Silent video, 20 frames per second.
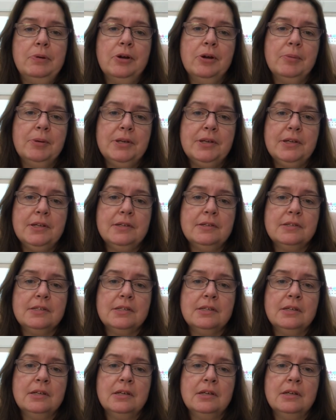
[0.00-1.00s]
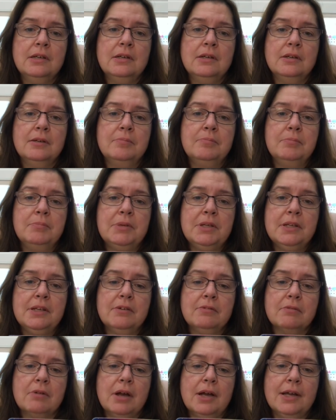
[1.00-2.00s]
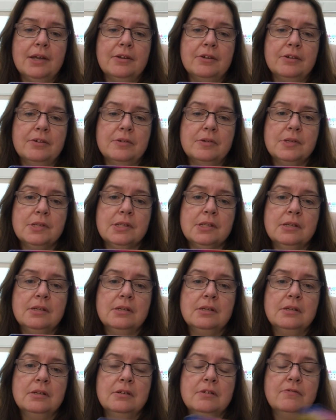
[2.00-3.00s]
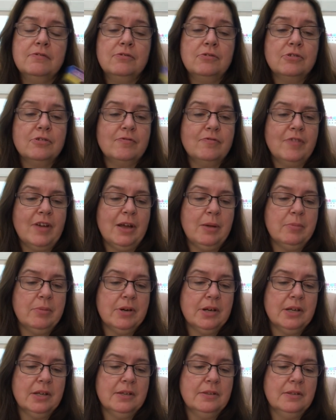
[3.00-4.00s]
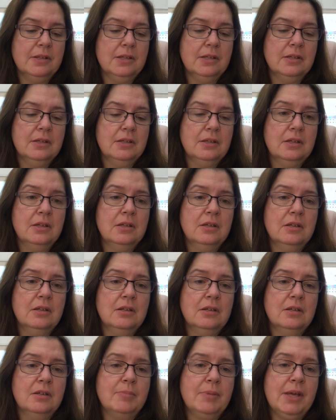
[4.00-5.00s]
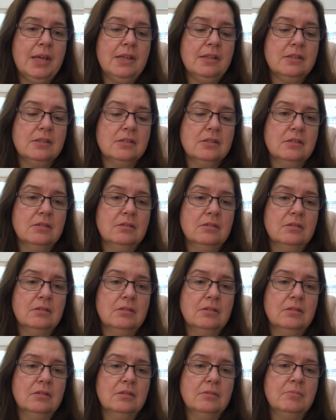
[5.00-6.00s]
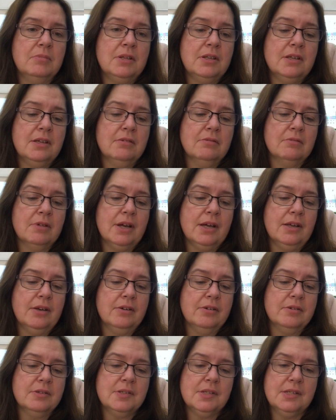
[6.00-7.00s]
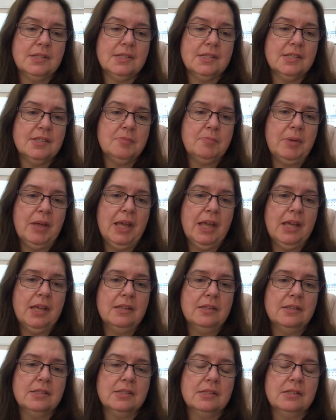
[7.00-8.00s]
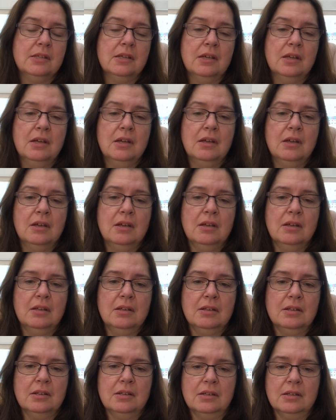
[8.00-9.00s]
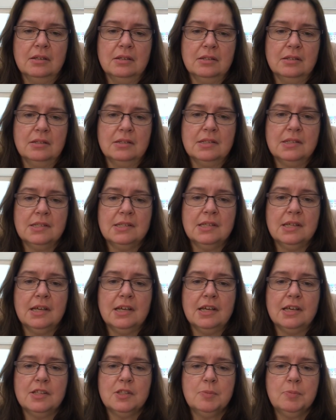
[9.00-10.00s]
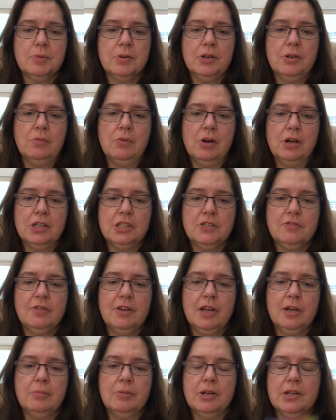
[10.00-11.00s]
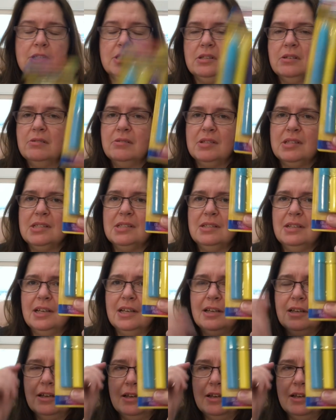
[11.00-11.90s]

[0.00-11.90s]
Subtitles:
permanent mini riders for fabric, I think, paints. Mini riders, it says paints, and it says pre-wash fabric. So it's like